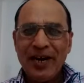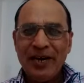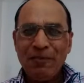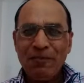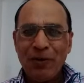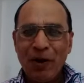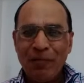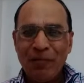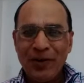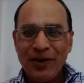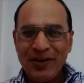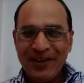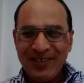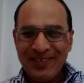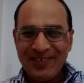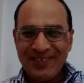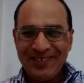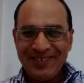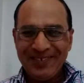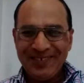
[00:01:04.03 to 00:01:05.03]
the
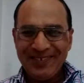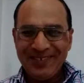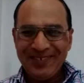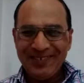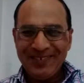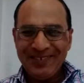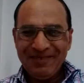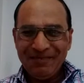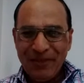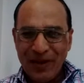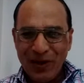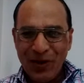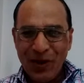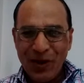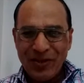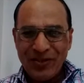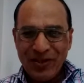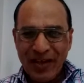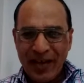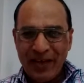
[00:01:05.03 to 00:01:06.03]
properties?
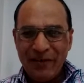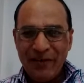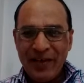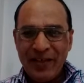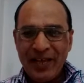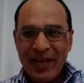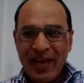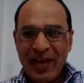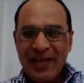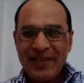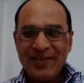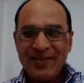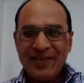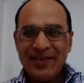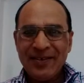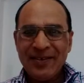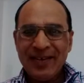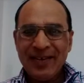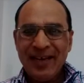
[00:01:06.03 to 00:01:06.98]
Because Ayurveda has